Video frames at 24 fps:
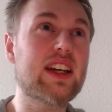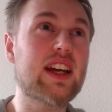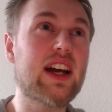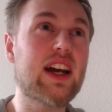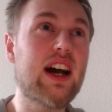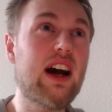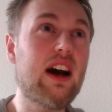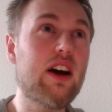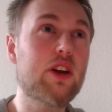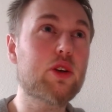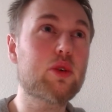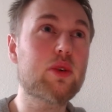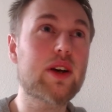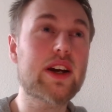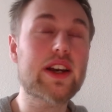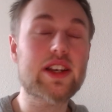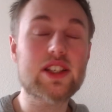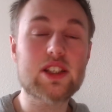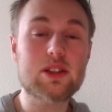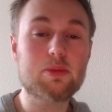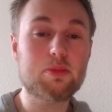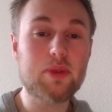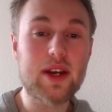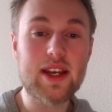How do I
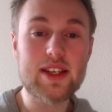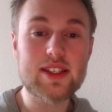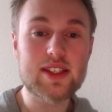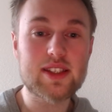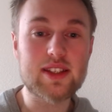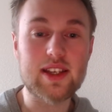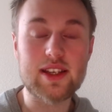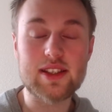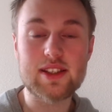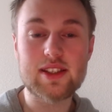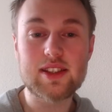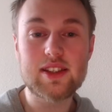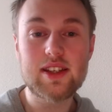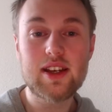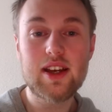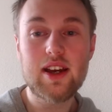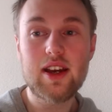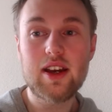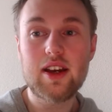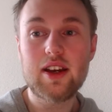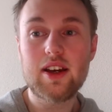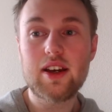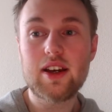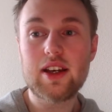express this
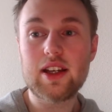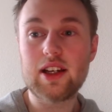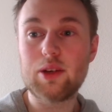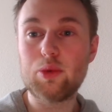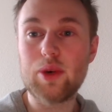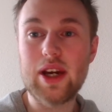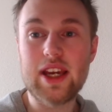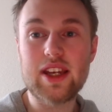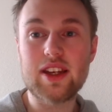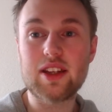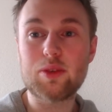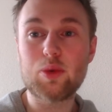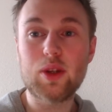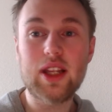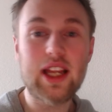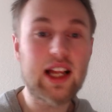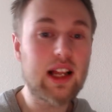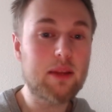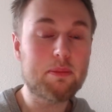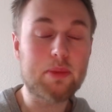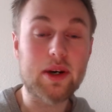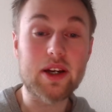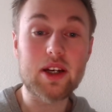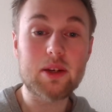in a way that will
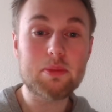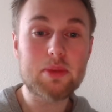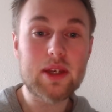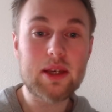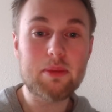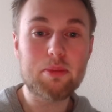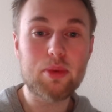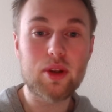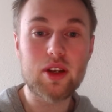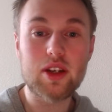help other people?